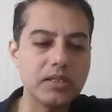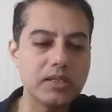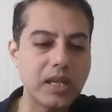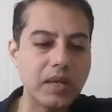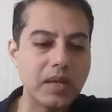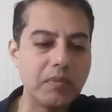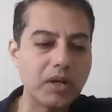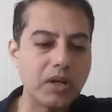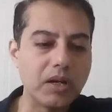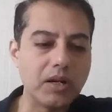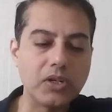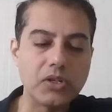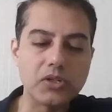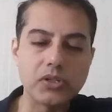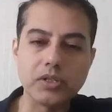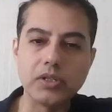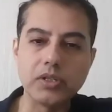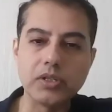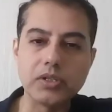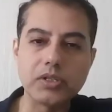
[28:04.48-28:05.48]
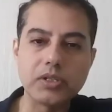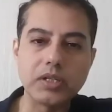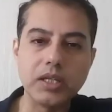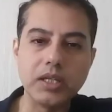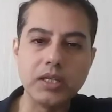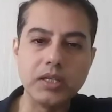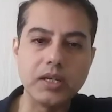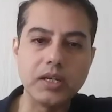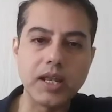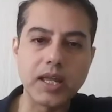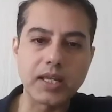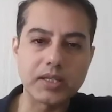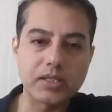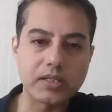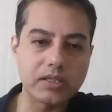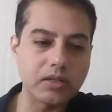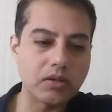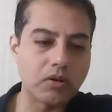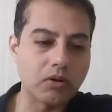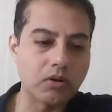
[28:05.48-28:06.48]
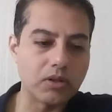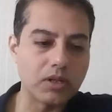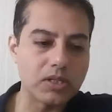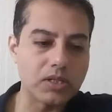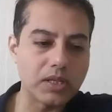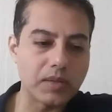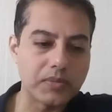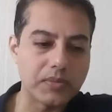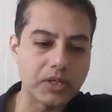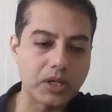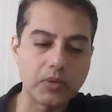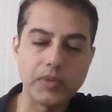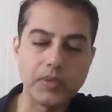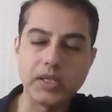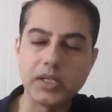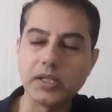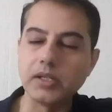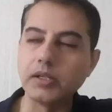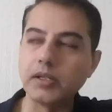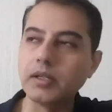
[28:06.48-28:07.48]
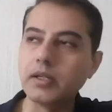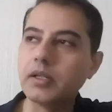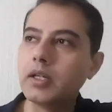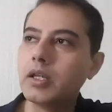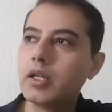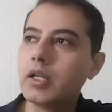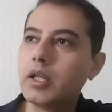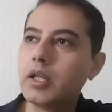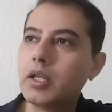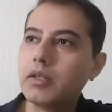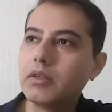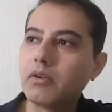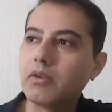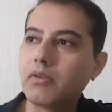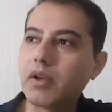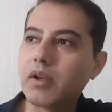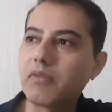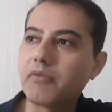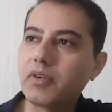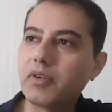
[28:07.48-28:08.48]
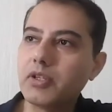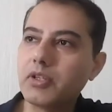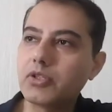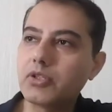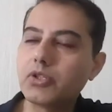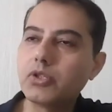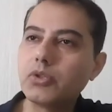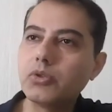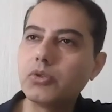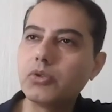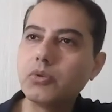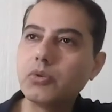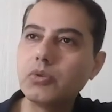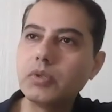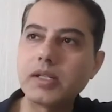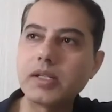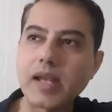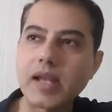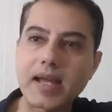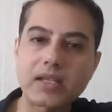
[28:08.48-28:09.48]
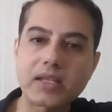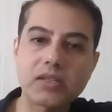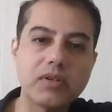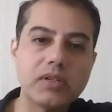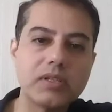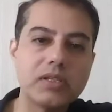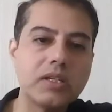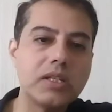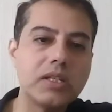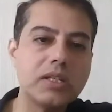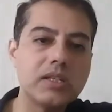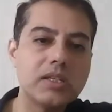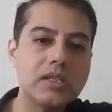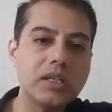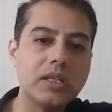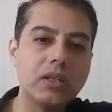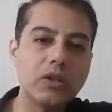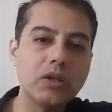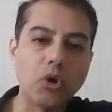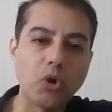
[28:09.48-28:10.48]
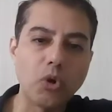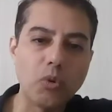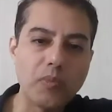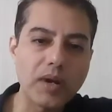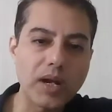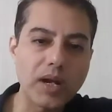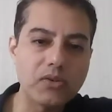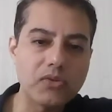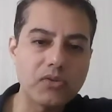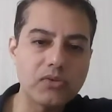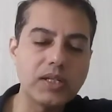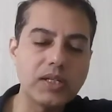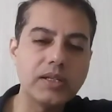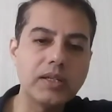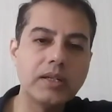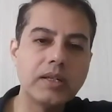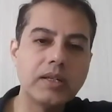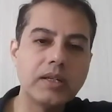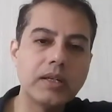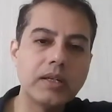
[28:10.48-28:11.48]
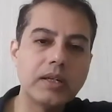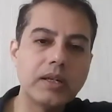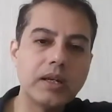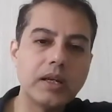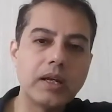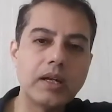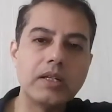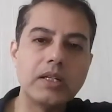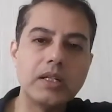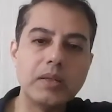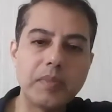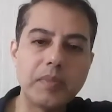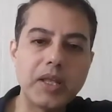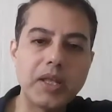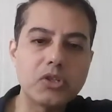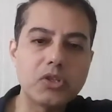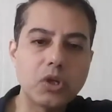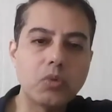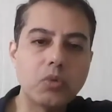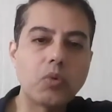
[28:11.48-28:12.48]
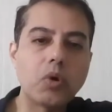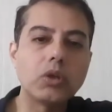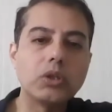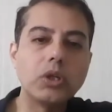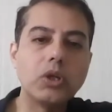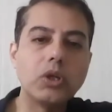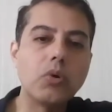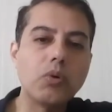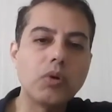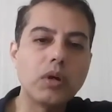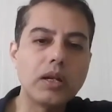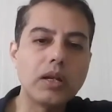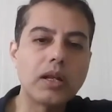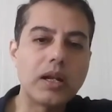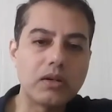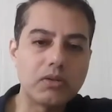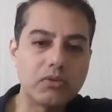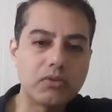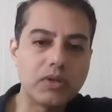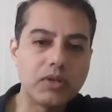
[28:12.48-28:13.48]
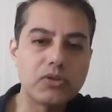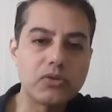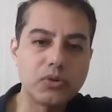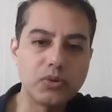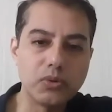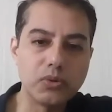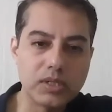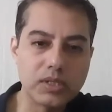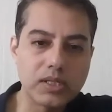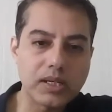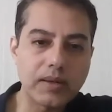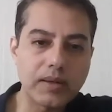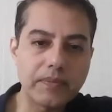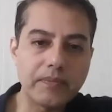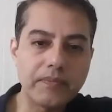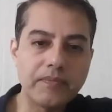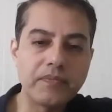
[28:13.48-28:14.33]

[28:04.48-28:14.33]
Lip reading: same conditions in the next or the subsequent year. The reference to the tax residency in the home country depends on what the local country's rules are.